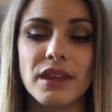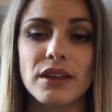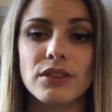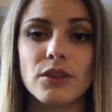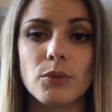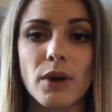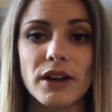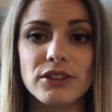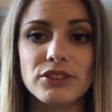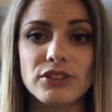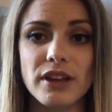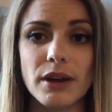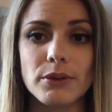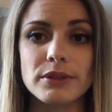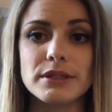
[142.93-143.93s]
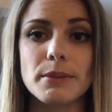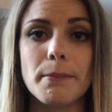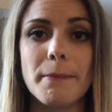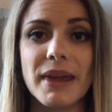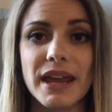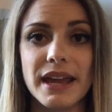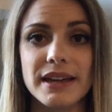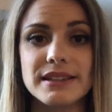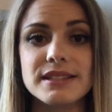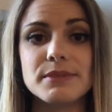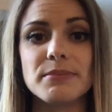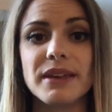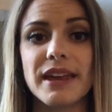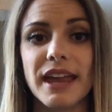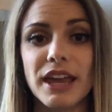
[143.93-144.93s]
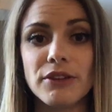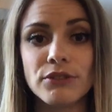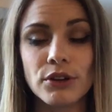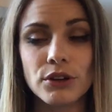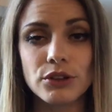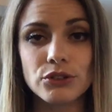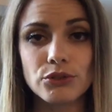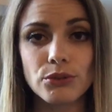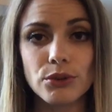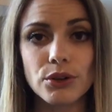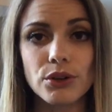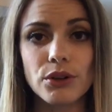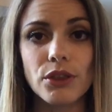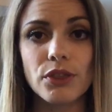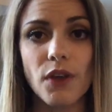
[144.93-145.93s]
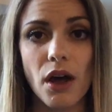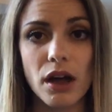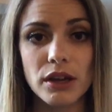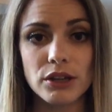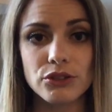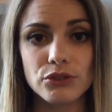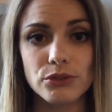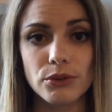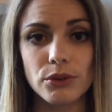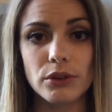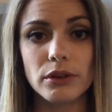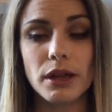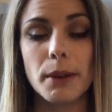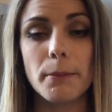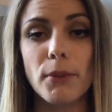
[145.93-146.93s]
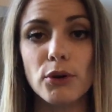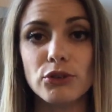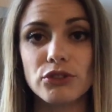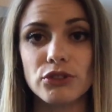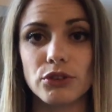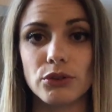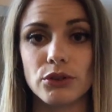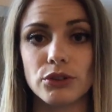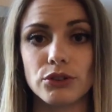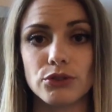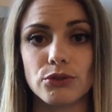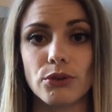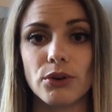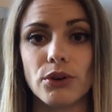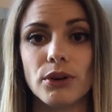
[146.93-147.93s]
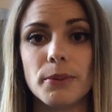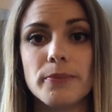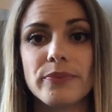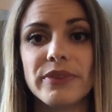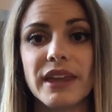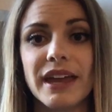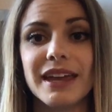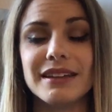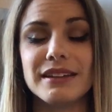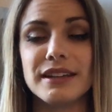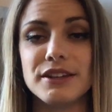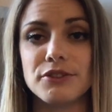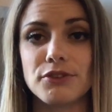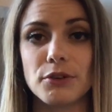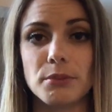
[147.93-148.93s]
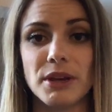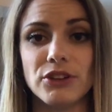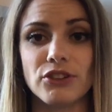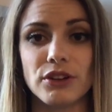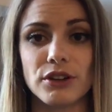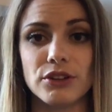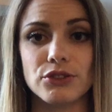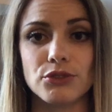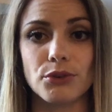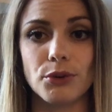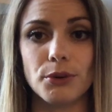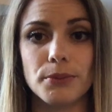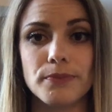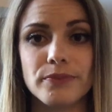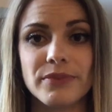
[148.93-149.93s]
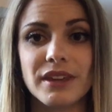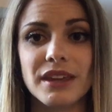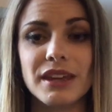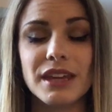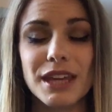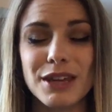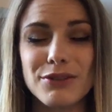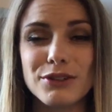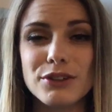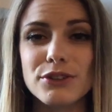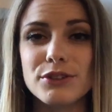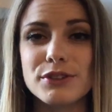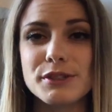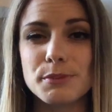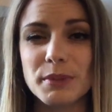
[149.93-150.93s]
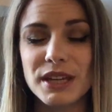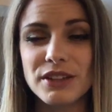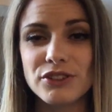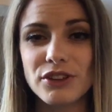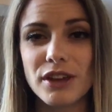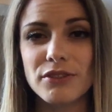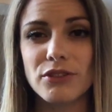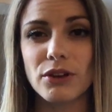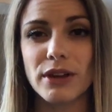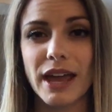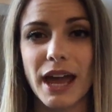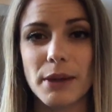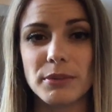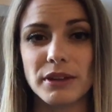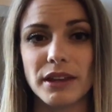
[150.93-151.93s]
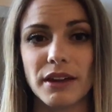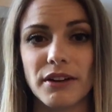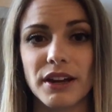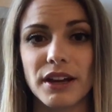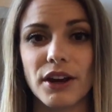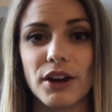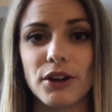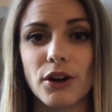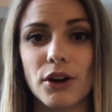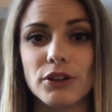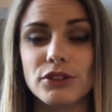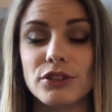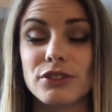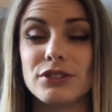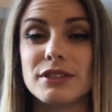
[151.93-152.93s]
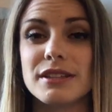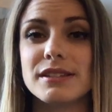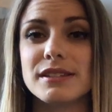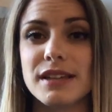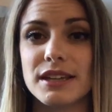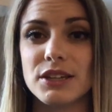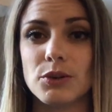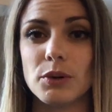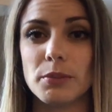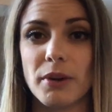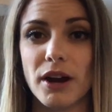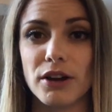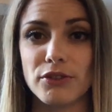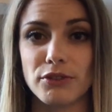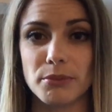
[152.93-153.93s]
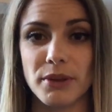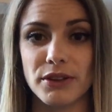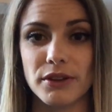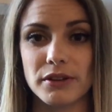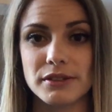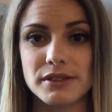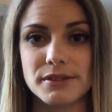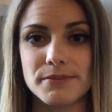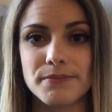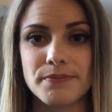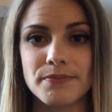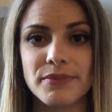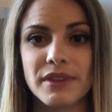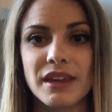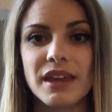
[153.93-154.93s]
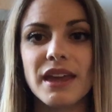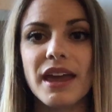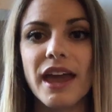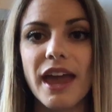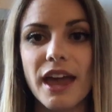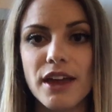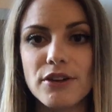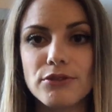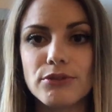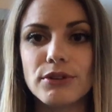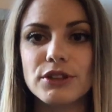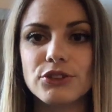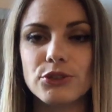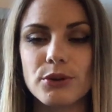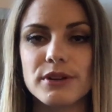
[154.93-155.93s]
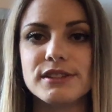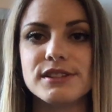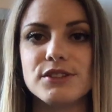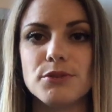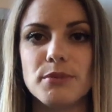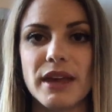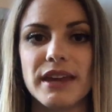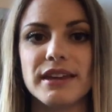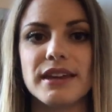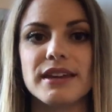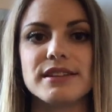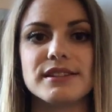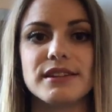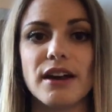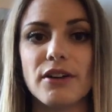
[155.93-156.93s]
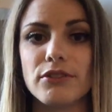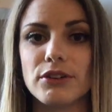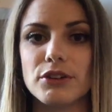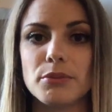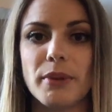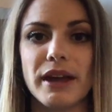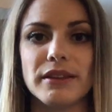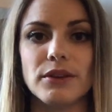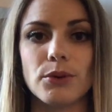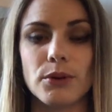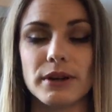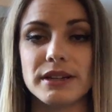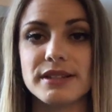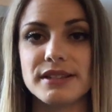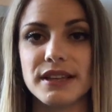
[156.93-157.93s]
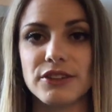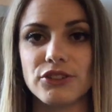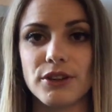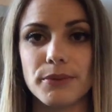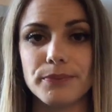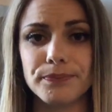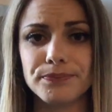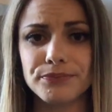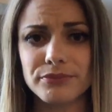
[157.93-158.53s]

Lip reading: The Watchtower demands behavior control, thought control, emotional control, and information control. Even your speech and vocabulary are altered to set you apart from others. Every choice you make is governed by the organization.